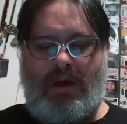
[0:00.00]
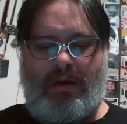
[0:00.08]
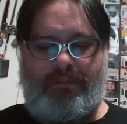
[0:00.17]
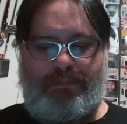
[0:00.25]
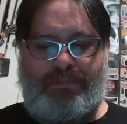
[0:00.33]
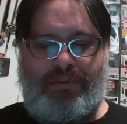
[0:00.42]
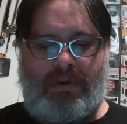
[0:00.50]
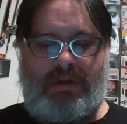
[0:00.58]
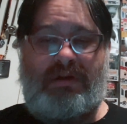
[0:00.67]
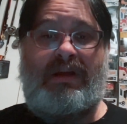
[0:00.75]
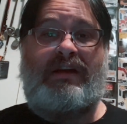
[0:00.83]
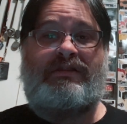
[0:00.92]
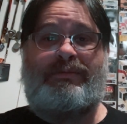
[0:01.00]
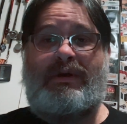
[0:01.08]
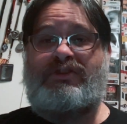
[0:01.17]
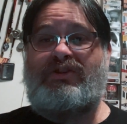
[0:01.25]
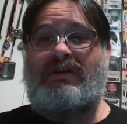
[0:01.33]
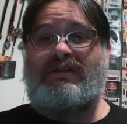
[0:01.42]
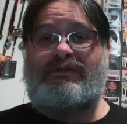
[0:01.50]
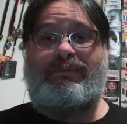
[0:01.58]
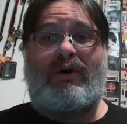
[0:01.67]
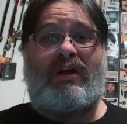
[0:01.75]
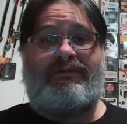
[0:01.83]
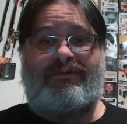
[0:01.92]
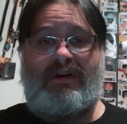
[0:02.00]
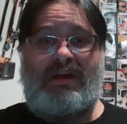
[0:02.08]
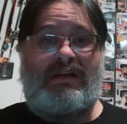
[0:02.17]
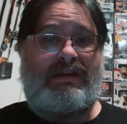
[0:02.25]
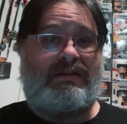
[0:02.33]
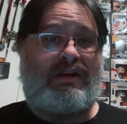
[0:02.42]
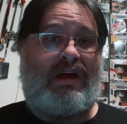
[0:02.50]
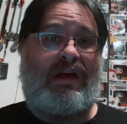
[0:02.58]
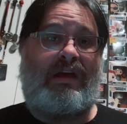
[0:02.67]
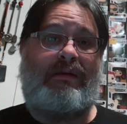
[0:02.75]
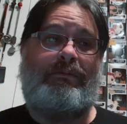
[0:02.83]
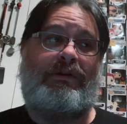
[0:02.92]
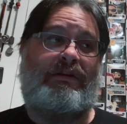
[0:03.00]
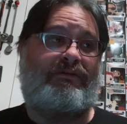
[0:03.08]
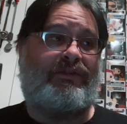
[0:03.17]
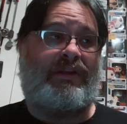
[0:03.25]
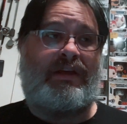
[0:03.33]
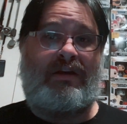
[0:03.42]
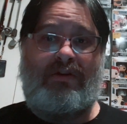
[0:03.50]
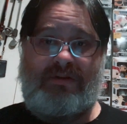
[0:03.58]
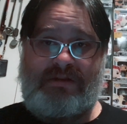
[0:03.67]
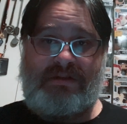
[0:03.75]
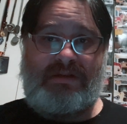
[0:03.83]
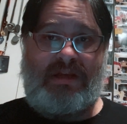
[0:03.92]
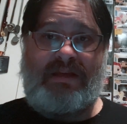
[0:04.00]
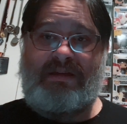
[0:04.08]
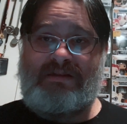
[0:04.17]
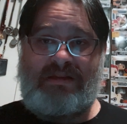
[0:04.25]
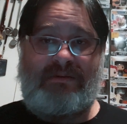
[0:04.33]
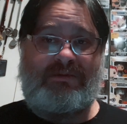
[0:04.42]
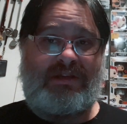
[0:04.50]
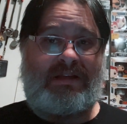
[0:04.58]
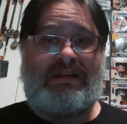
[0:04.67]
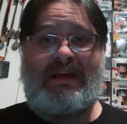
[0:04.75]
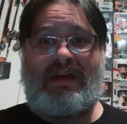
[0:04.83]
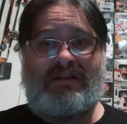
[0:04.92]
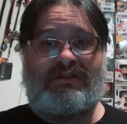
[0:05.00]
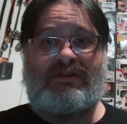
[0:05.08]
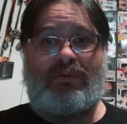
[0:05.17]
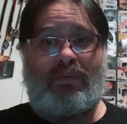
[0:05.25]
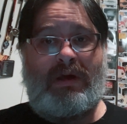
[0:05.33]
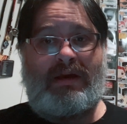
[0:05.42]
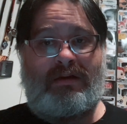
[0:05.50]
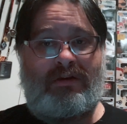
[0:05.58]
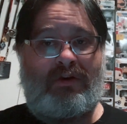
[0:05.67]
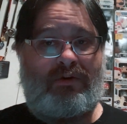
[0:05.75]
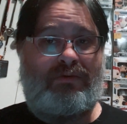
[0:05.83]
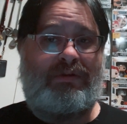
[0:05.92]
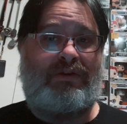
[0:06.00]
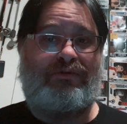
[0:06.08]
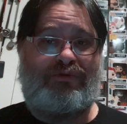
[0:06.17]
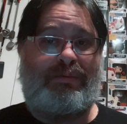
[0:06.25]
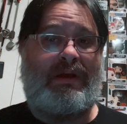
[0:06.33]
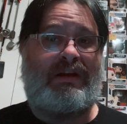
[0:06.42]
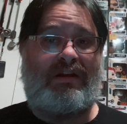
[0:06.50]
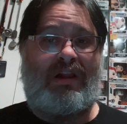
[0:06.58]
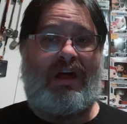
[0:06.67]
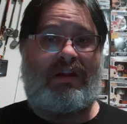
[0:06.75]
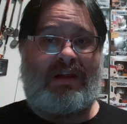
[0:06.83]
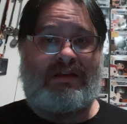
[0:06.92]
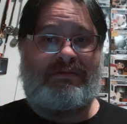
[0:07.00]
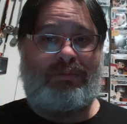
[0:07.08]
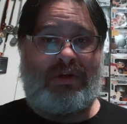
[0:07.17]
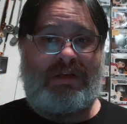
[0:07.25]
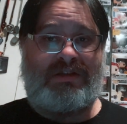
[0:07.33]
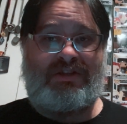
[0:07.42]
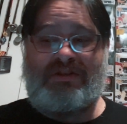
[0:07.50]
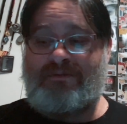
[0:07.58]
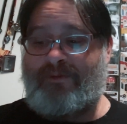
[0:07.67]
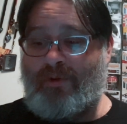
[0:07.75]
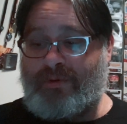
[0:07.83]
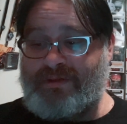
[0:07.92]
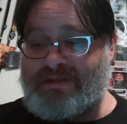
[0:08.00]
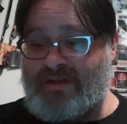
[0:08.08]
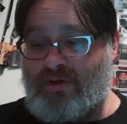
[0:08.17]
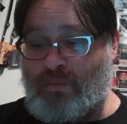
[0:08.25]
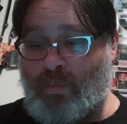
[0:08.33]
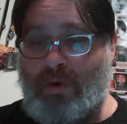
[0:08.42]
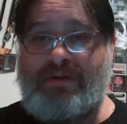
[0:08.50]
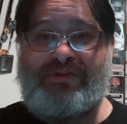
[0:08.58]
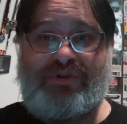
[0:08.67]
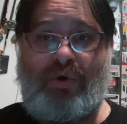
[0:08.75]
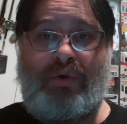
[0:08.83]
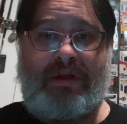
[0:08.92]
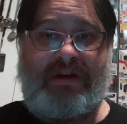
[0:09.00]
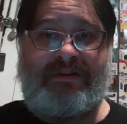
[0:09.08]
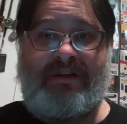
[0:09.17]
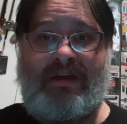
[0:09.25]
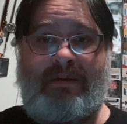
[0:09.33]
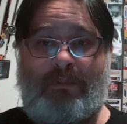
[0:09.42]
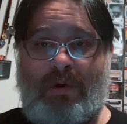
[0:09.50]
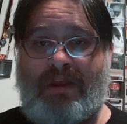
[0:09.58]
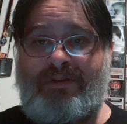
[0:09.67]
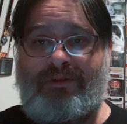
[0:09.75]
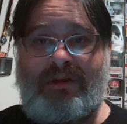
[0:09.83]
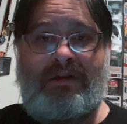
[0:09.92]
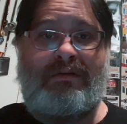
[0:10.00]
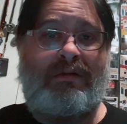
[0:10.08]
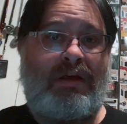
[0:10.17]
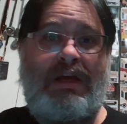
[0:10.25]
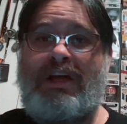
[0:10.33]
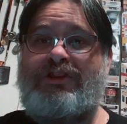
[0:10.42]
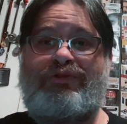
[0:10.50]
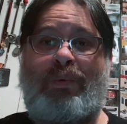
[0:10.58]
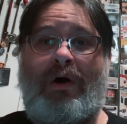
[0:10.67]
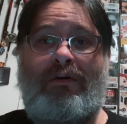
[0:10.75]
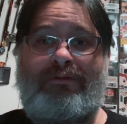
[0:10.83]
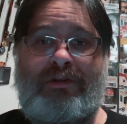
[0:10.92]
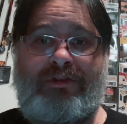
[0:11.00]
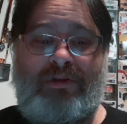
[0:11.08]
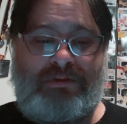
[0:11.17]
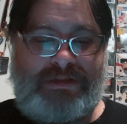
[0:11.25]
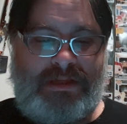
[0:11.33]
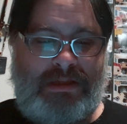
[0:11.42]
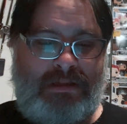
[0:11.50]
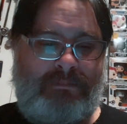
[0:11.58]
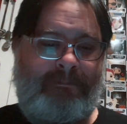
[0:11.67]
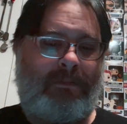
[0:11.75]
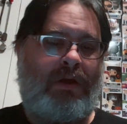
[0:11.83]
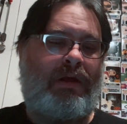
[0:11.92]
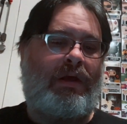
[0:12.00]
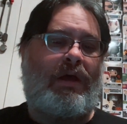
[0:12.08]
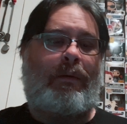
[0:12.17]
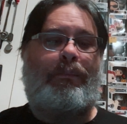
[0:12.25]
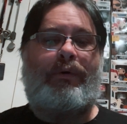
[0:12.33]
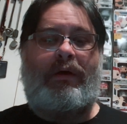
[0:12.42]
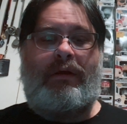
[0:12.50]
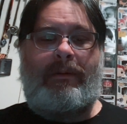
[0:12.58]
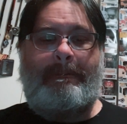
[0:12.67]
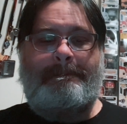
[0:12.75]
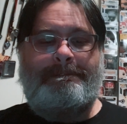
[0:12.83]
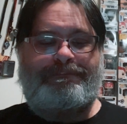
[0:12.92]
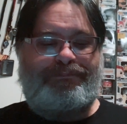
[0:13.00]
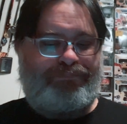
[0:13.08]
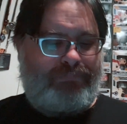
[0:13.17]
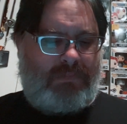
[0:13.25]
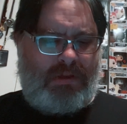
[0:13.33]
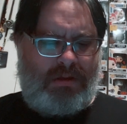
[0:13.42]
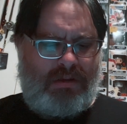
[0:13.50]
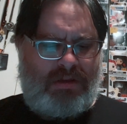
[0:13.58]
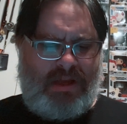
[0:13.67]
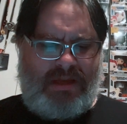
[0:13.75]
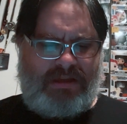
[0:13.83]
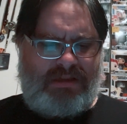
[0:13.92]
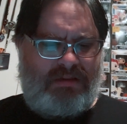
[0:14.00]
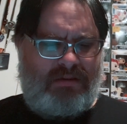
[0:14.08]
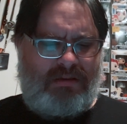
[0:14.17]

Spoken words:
But especially in Spotify time and everything else, it's like, it seems like that's the way to go. You spend a lot less money just focusing on one song at a time rather than 12 or 13. But like